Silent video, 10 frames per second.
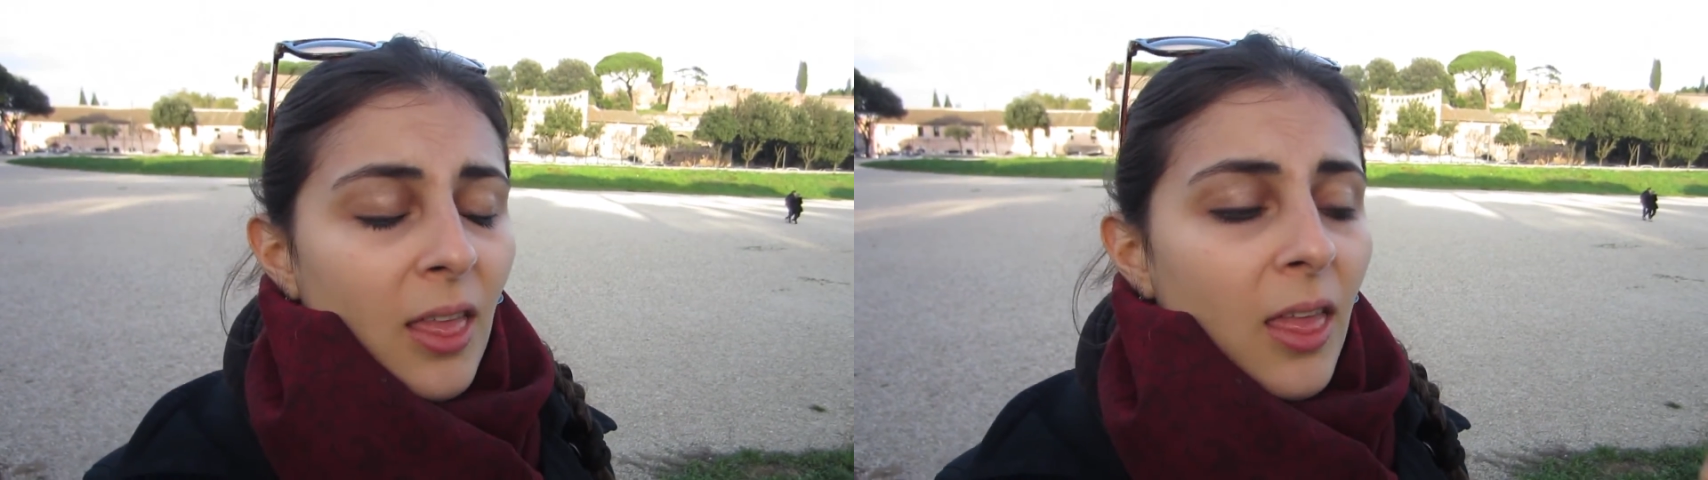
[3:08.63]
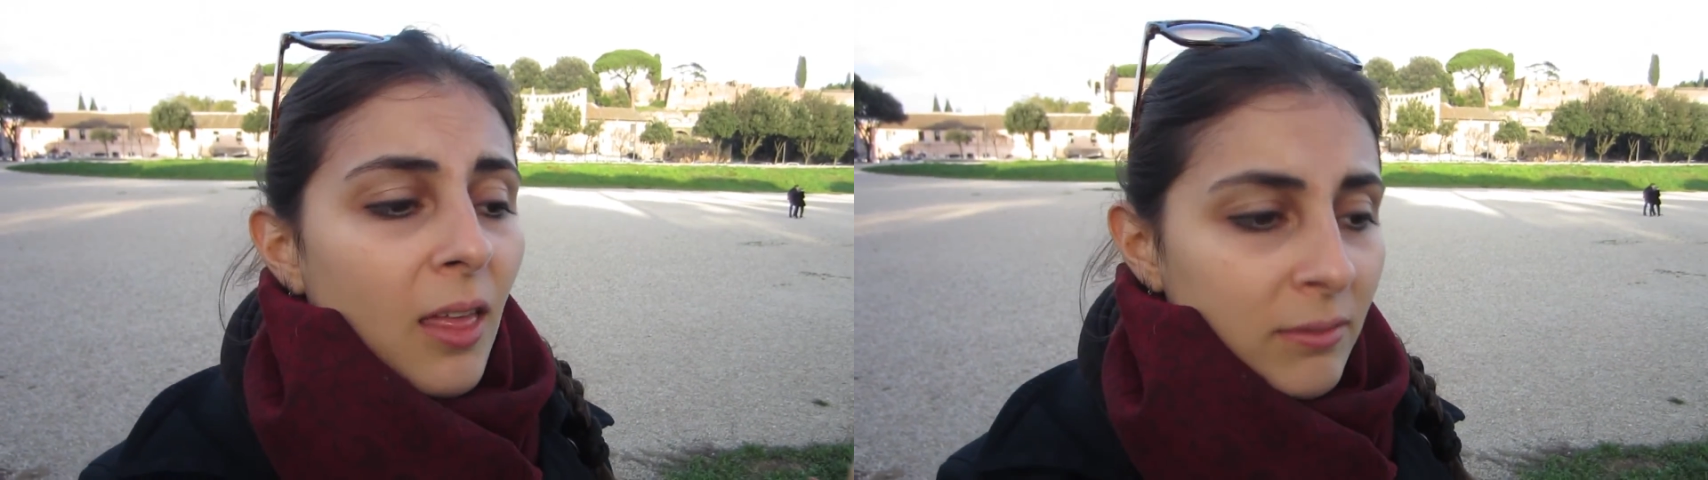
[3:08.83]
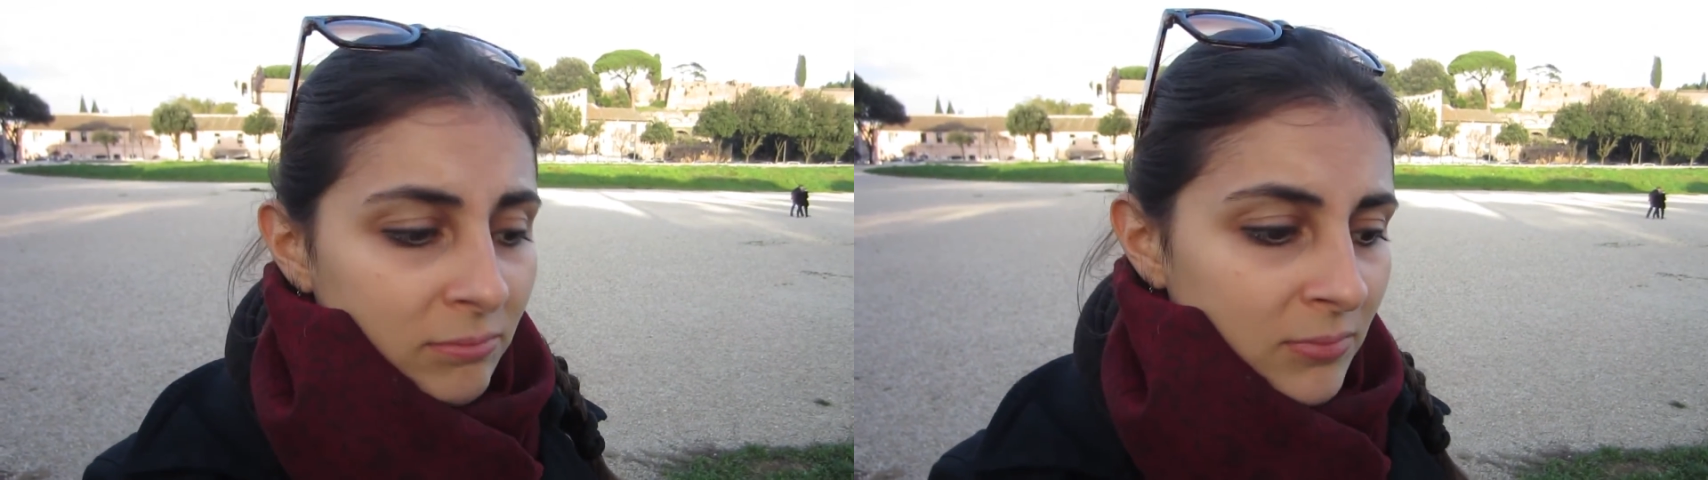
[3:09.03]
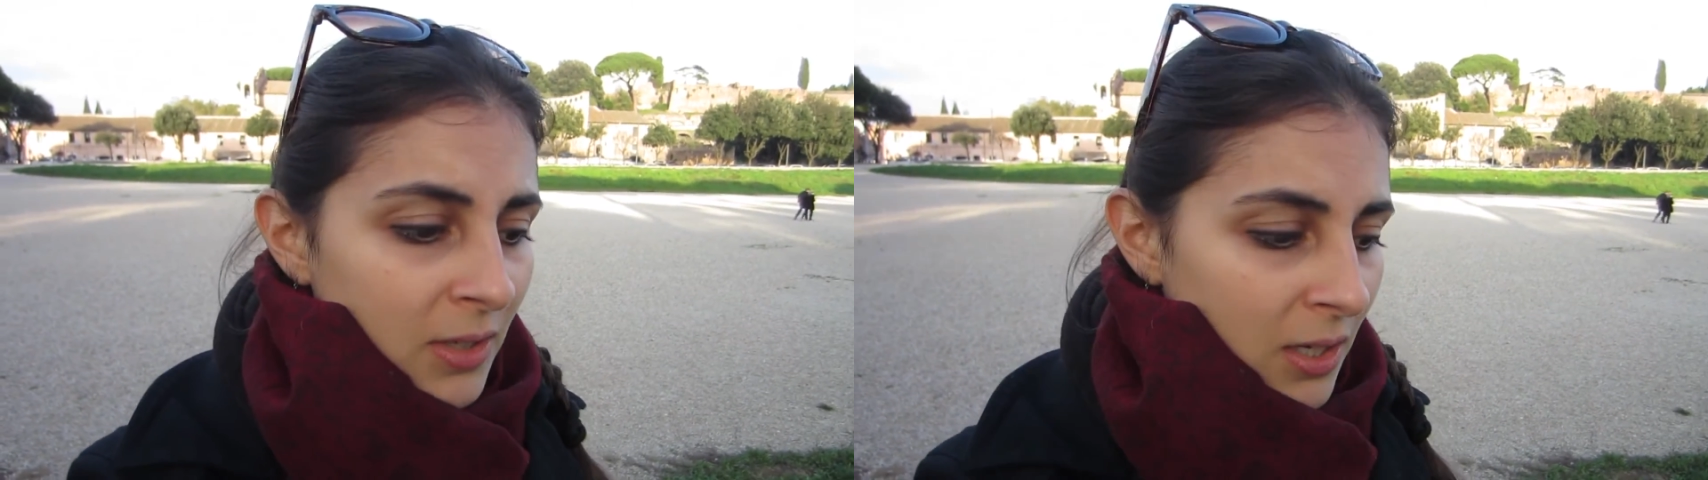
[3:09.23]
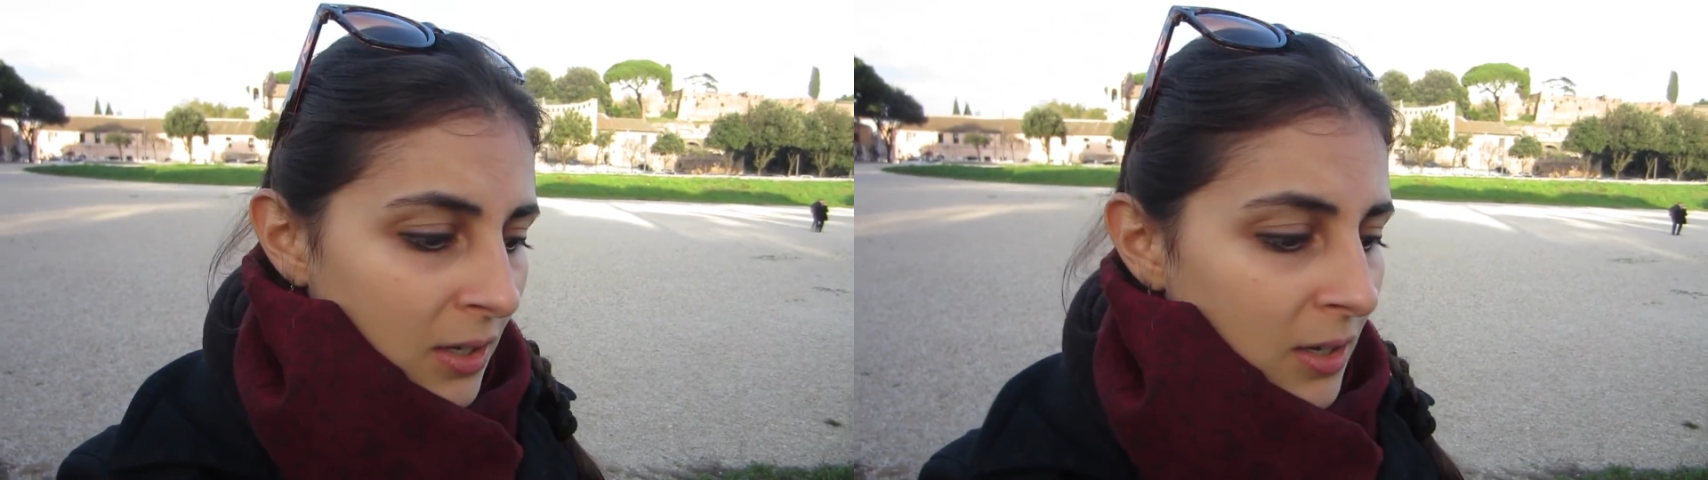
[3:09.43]

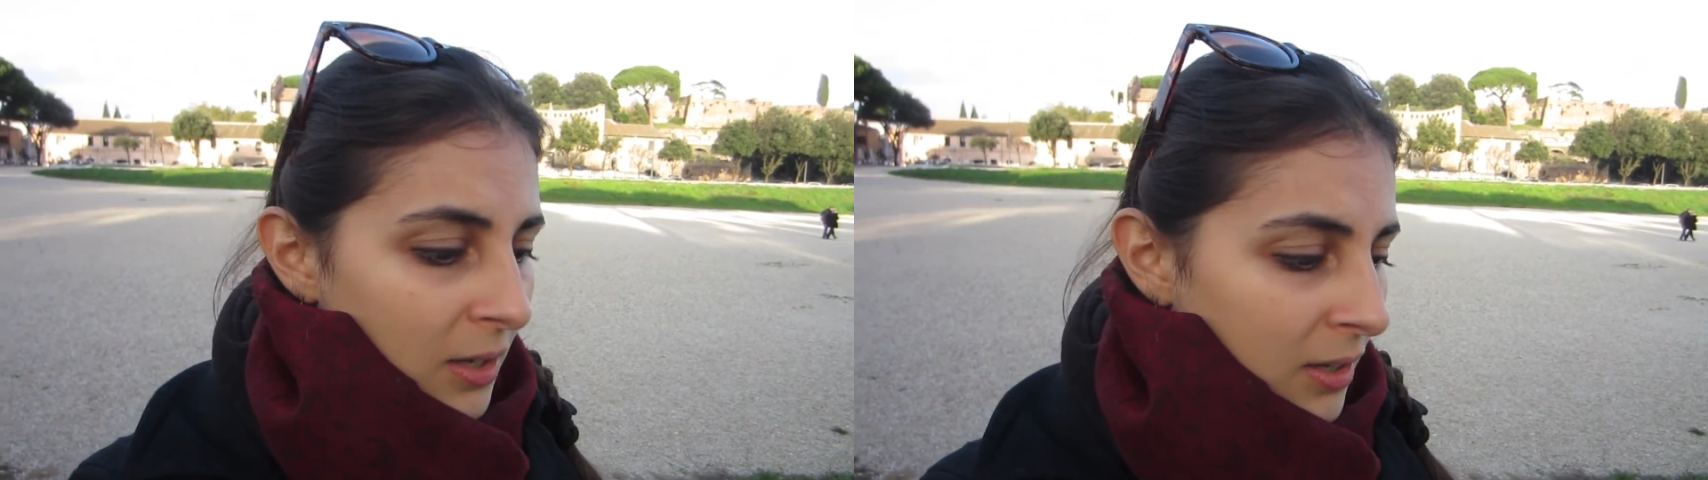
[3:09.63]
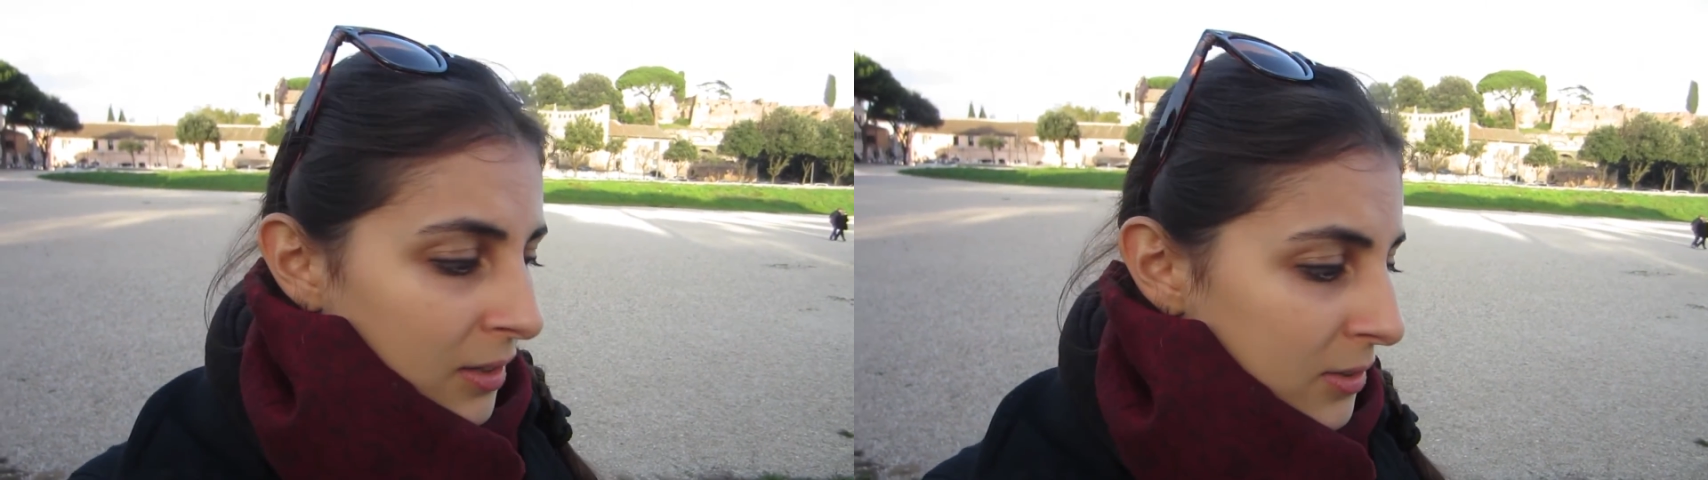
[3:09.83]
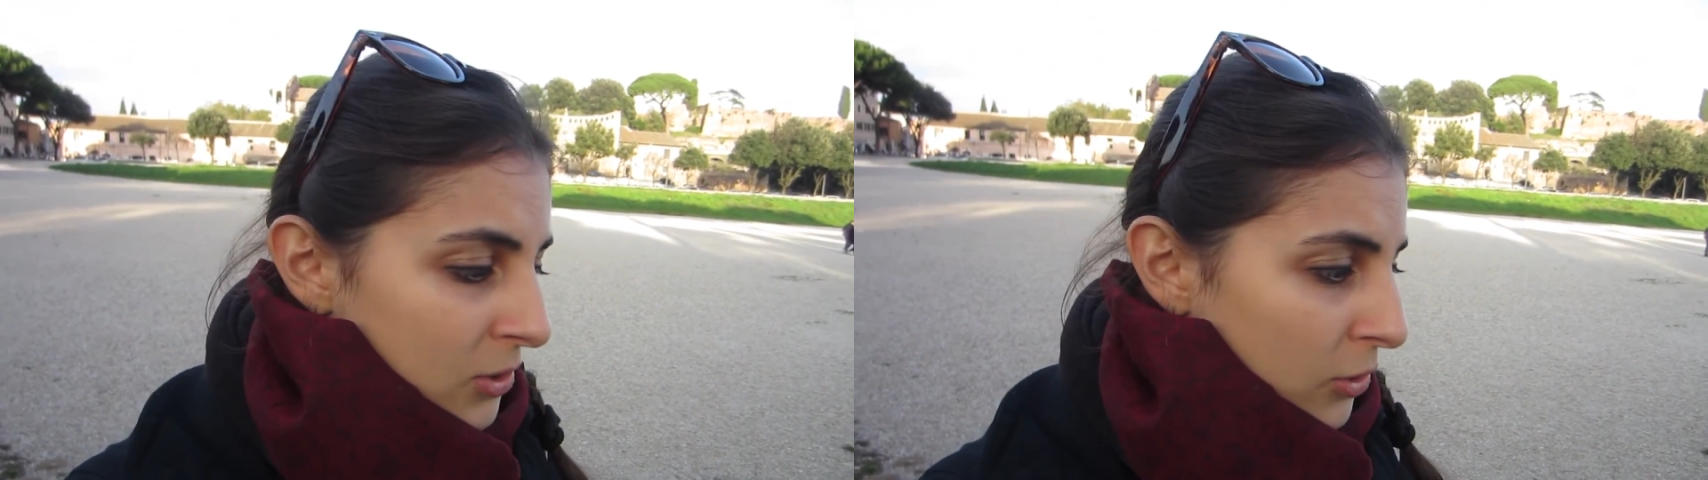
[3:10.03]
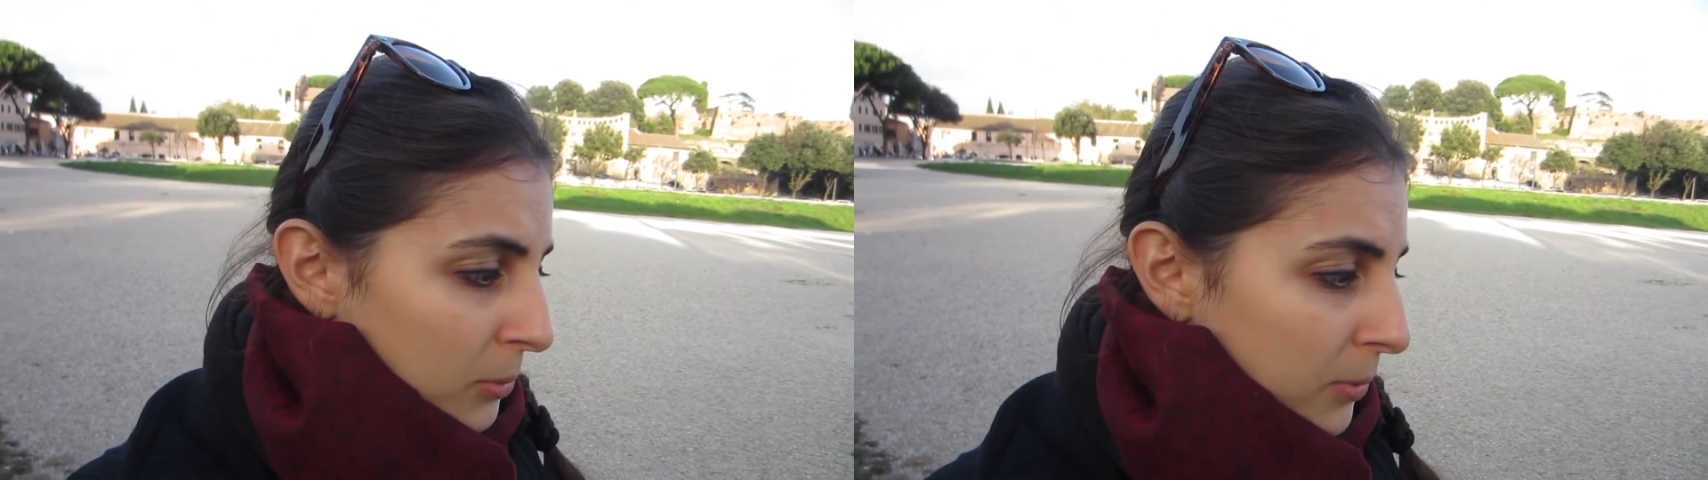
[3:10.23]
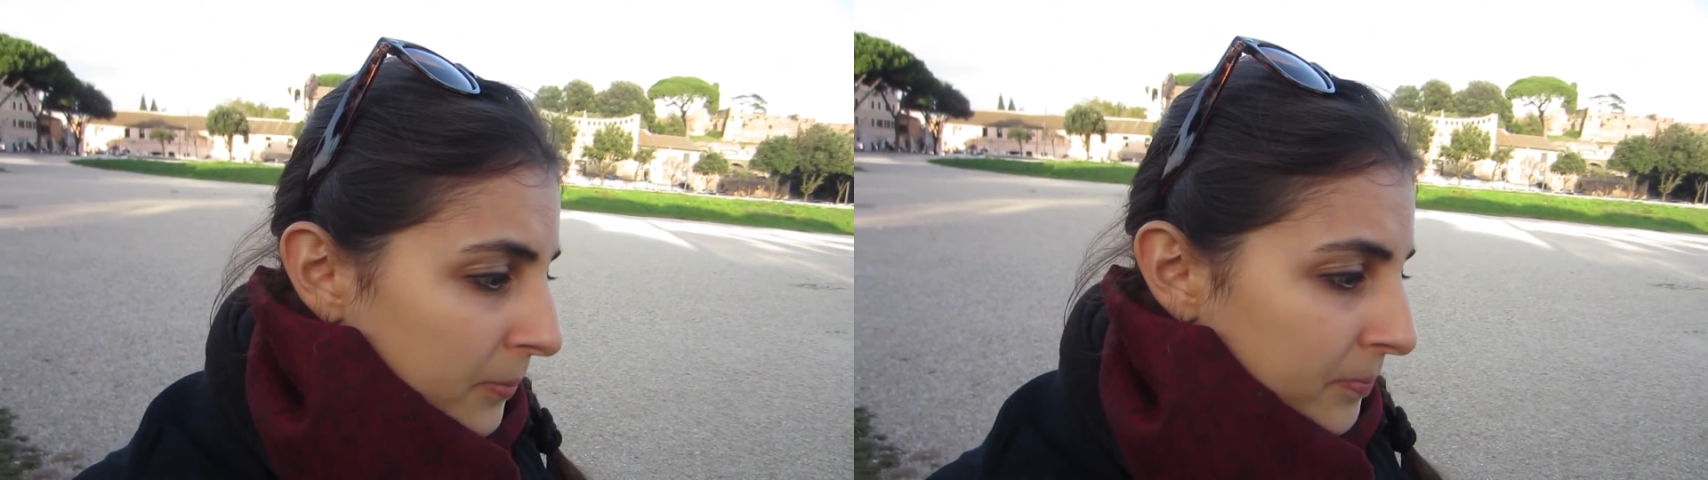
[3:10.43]
it's
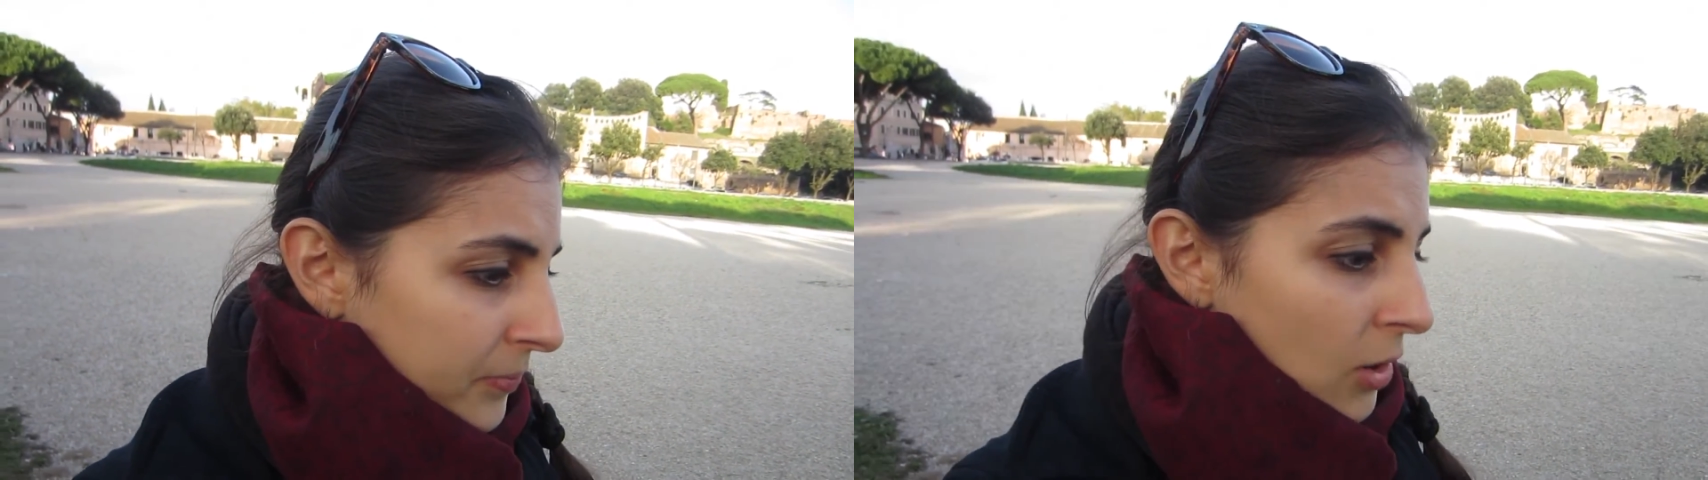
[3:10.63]
horrible.